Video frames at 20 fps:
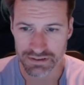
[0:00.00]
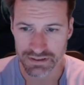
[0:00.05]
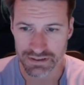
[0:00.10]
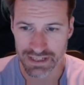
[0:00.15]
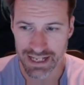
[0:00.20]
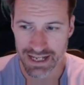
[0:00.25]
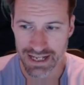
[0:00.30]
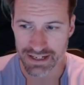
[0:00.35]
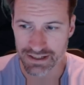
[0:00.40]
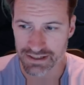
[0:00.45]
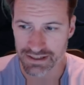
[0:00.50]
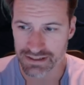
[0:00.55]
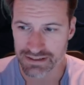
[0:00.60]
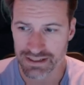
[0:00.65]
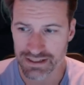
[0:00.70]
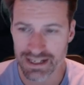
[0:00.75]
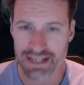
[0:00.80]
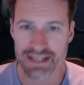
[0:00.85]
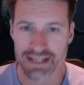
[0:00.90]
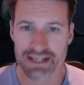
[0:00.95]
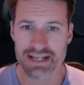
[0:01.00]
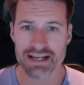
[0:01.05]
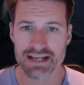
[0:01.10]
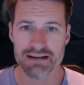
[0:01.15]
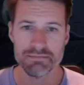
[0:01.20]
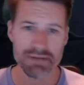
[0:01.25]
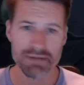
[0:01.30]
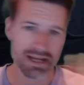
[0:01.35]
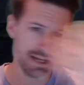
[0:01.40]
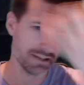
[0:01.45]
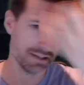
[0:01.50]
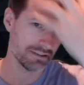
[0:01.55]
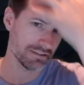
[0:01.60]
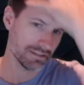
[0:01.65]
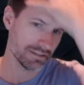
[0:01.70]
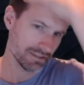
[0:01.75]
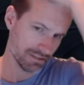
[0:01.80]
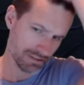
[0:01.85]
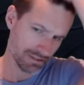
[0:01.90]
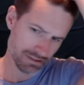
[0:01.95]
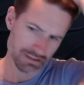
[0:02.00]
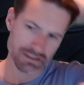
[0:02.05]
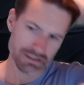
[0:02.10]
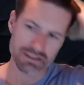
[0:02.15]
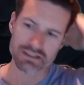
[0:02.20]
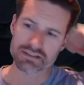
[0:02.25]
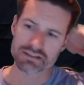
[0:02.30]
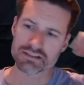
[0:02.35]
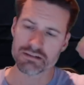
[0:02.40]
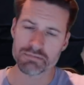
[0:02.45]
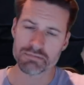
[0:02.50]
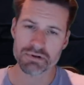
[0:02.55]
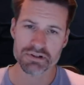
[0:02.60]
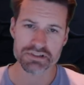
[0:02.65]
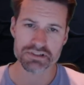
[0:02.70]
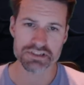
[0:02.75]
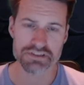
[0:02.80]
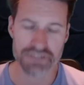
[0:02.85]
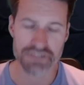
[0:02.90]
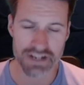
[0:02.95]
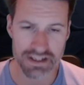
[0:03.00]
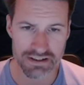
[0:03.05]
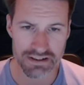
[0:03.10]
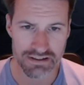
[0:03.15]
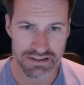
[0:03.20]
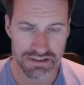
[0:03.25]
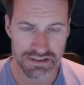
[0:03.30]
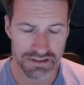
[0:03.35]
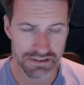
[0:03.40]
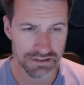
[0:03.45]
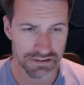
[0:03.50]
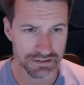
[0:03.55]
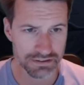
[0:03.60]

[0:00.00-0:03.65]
Lag, it's lagging out bad. So apologies for that, guys.